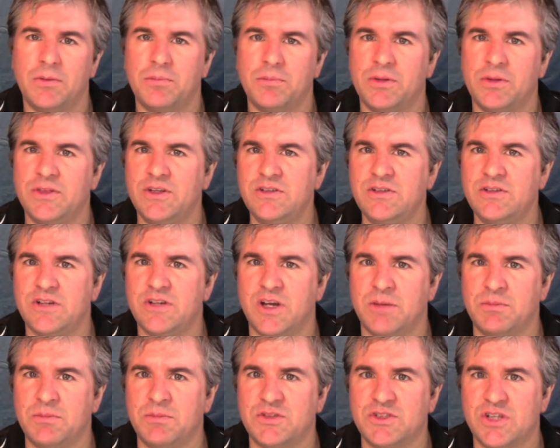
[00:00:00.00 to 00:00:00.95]
But this
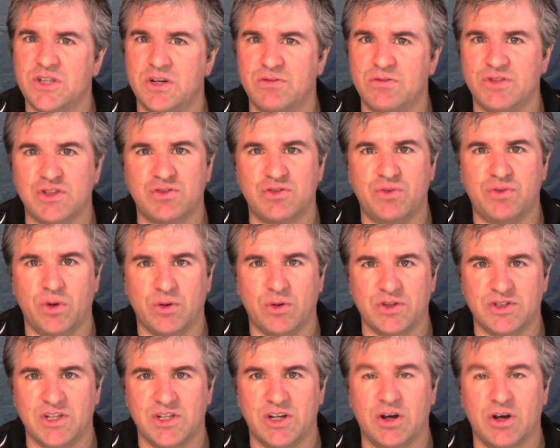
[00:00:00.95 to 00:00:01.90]
time, instead of just
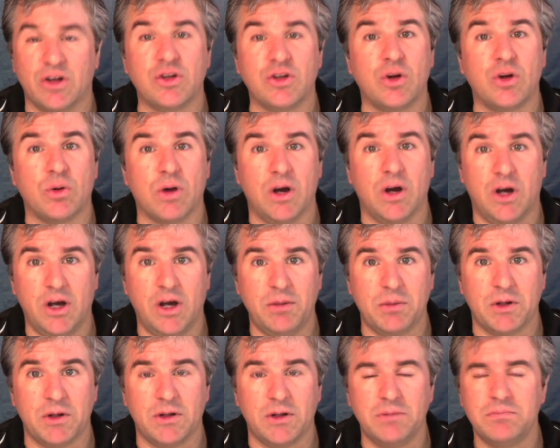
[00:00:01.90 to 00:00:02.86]
focusing on
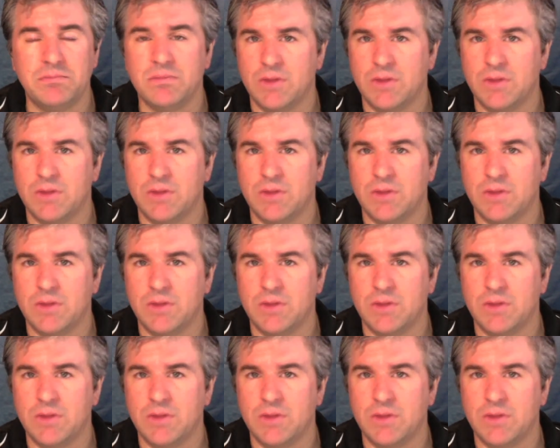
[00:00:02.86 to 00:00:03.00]
Yokohama,